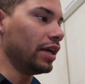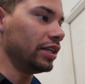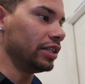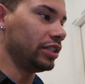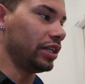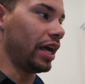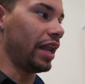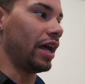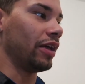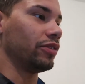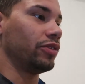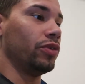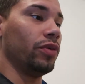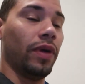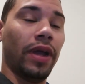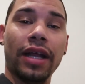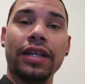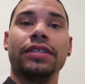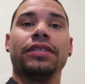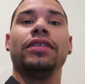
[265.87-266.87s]
Shout out
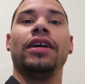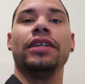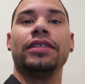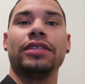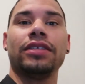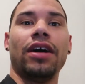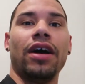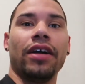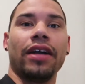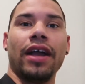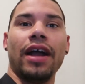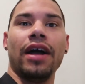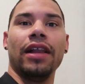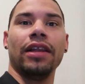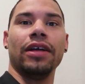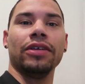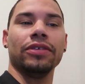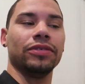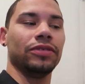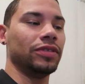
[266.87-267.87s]
to It's Not Stock
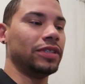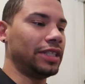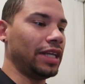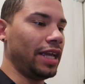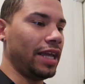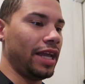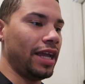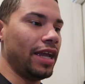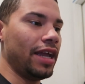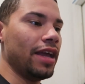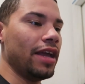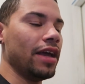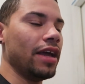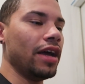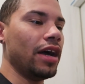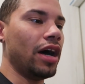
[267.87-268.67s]
LLC.